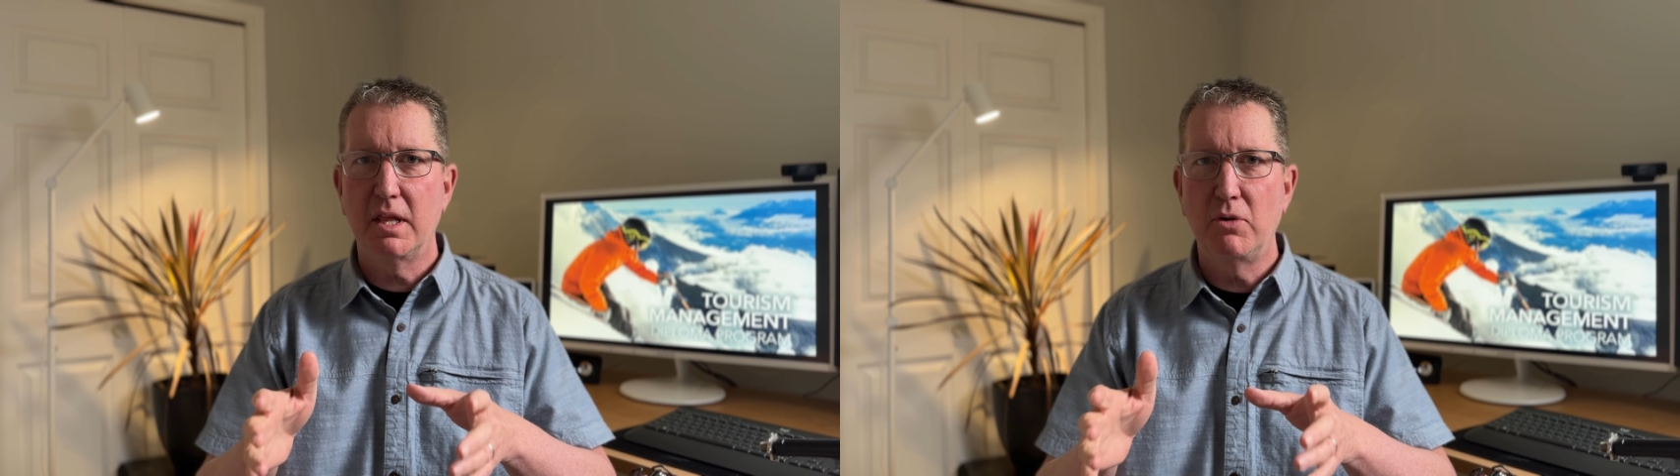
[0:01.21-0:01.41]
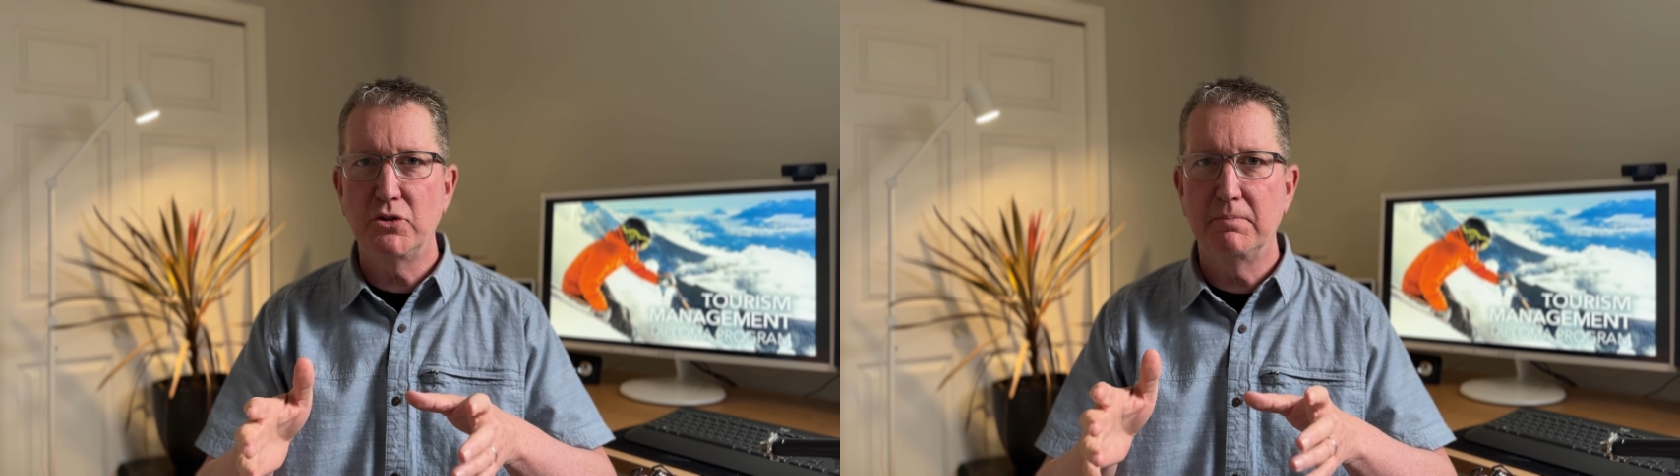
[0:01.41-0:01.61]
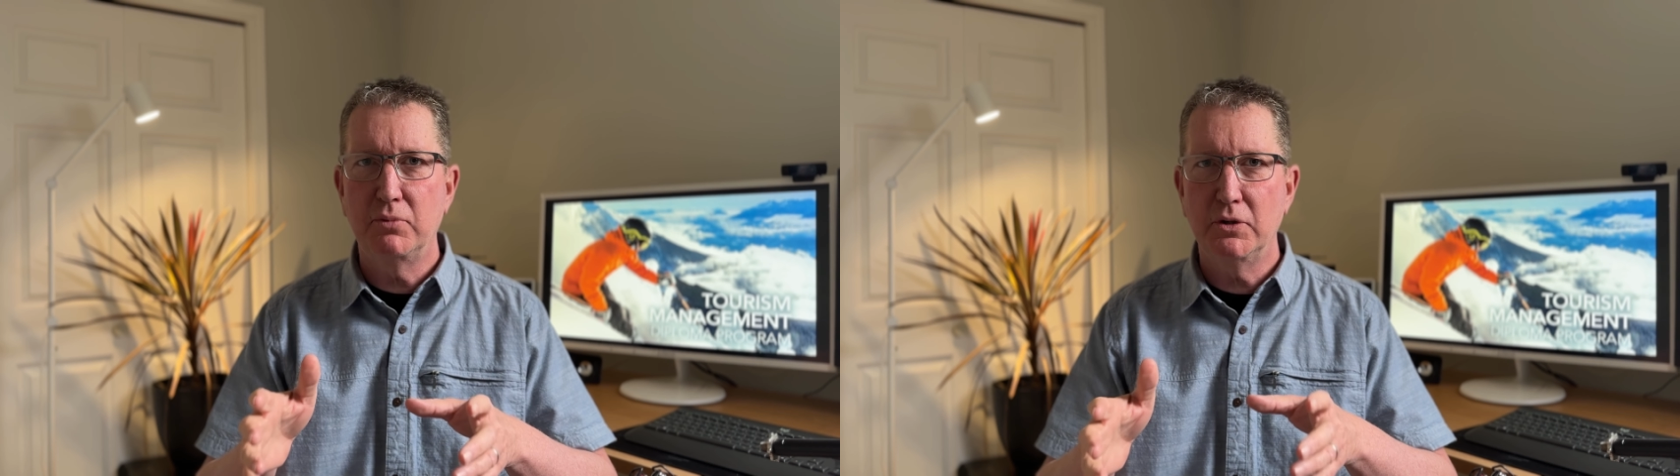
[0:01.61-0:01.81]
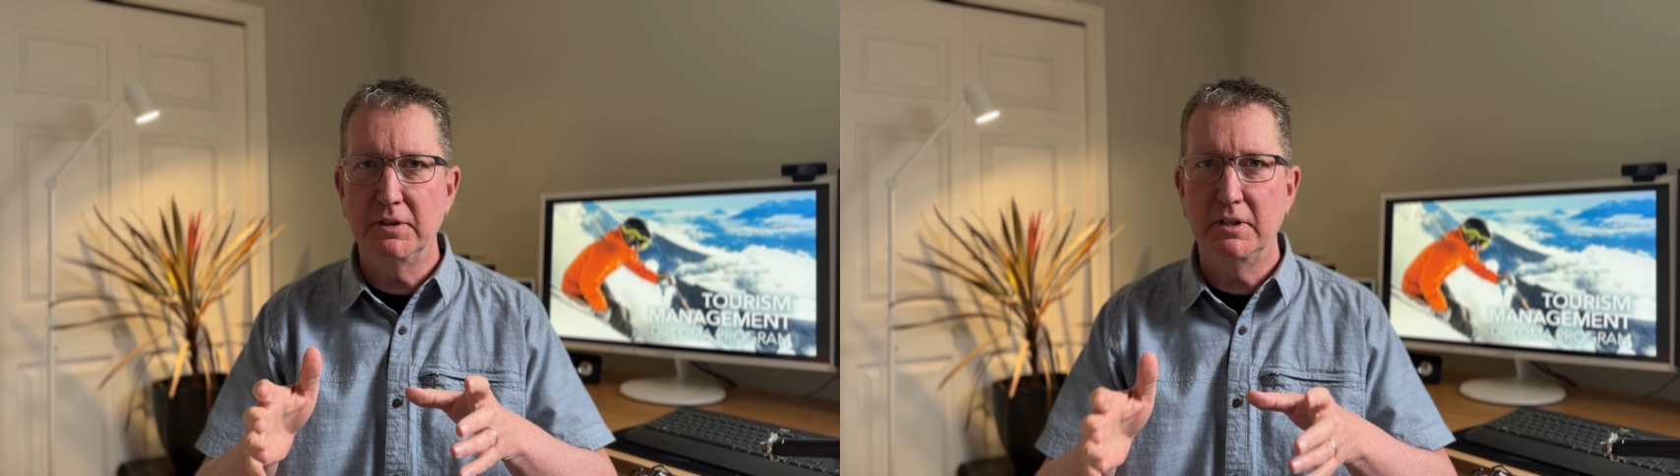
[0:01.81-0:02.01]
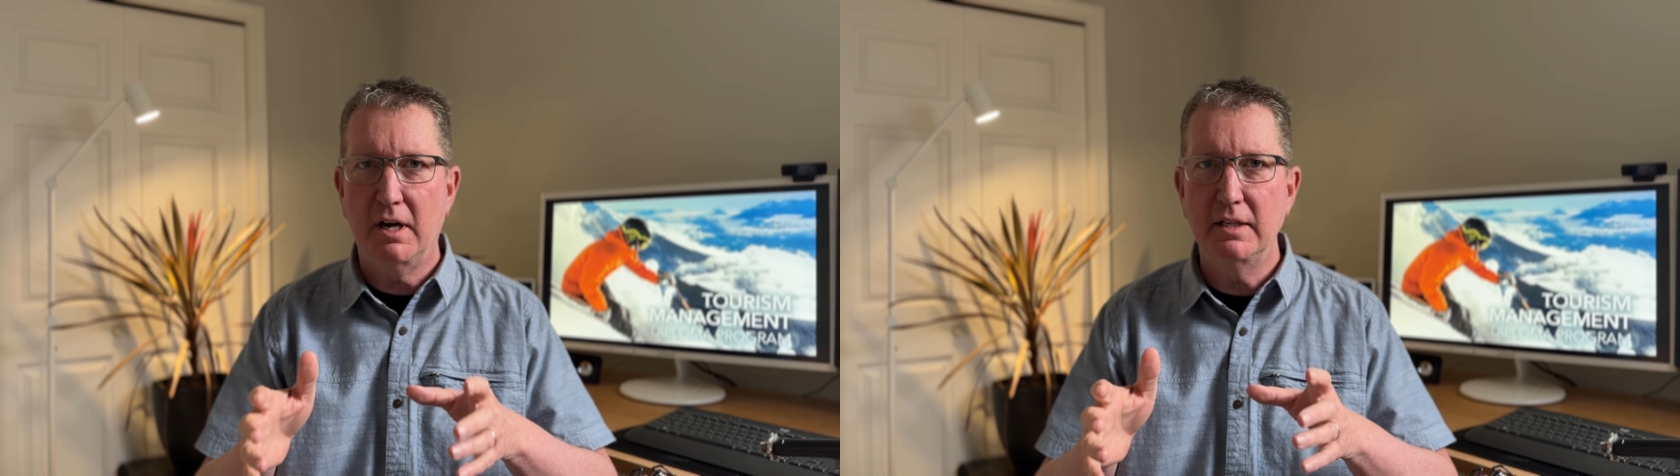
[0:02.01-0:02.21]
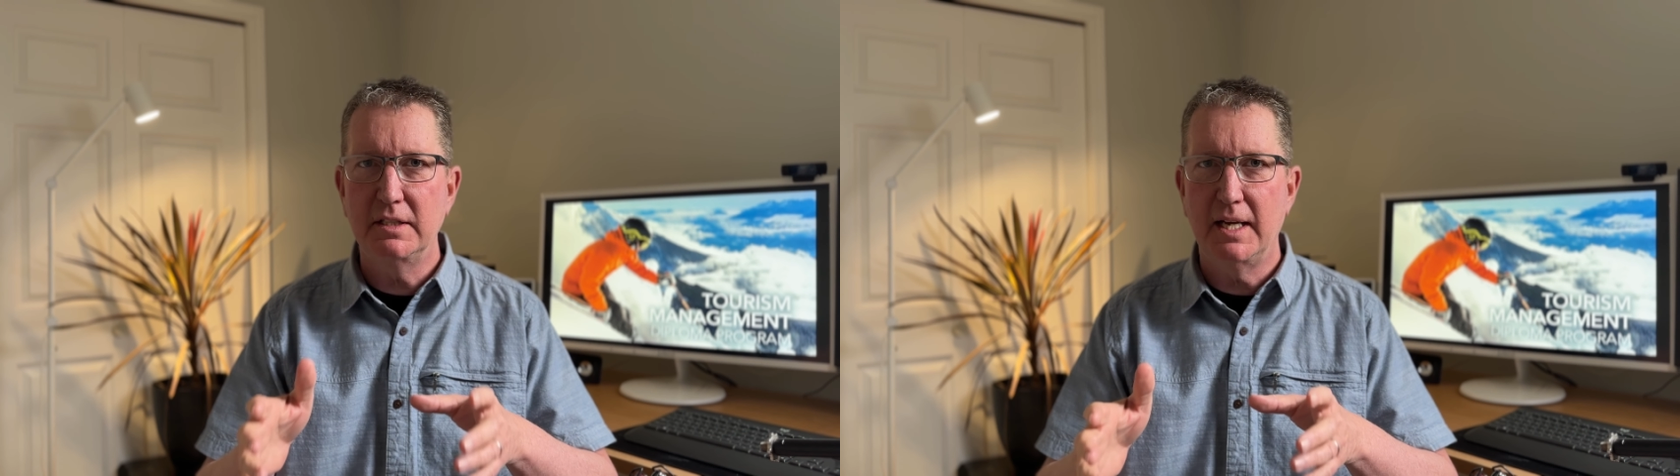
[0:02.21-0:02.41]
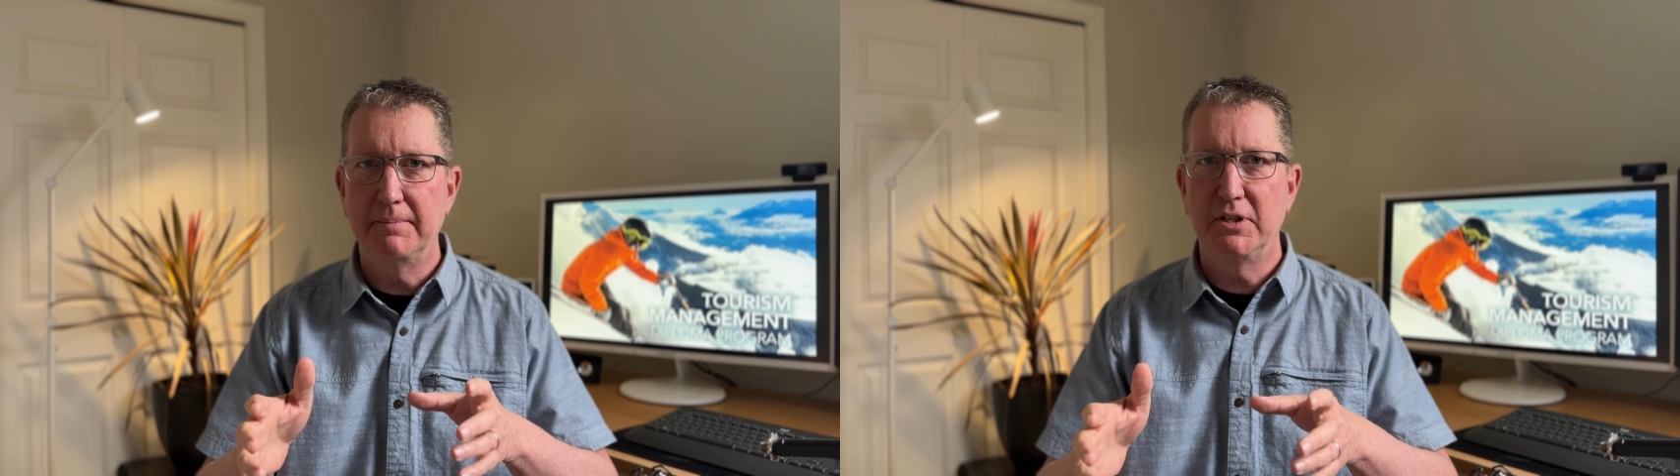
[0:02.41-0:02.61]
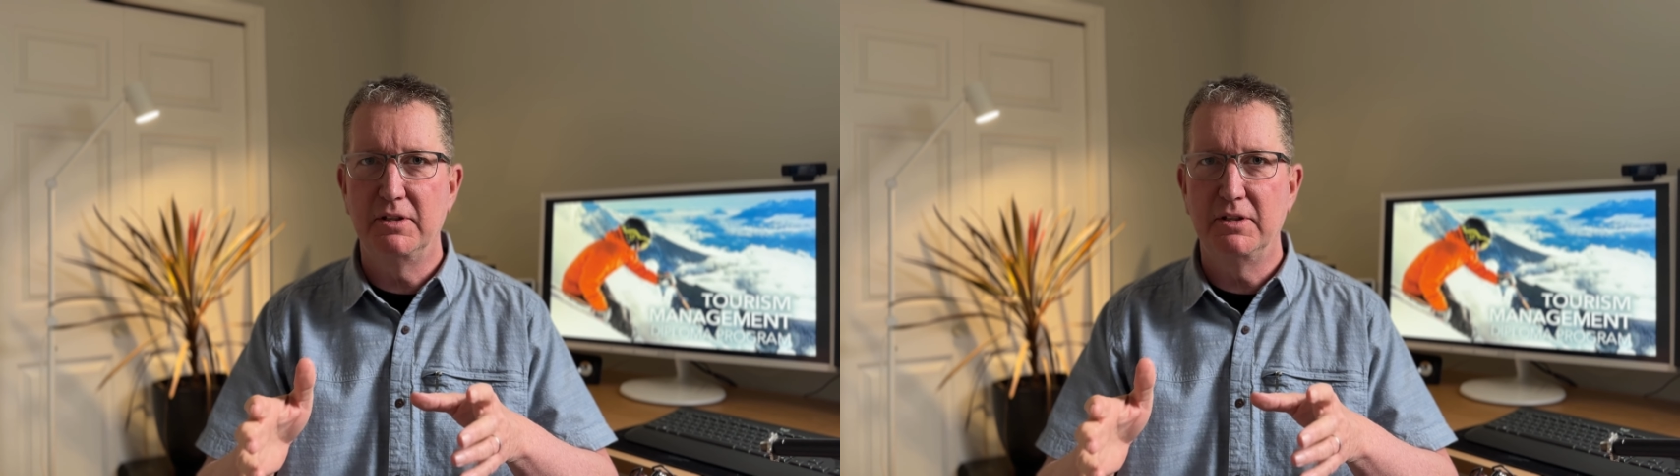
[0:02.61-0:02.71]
most important concepts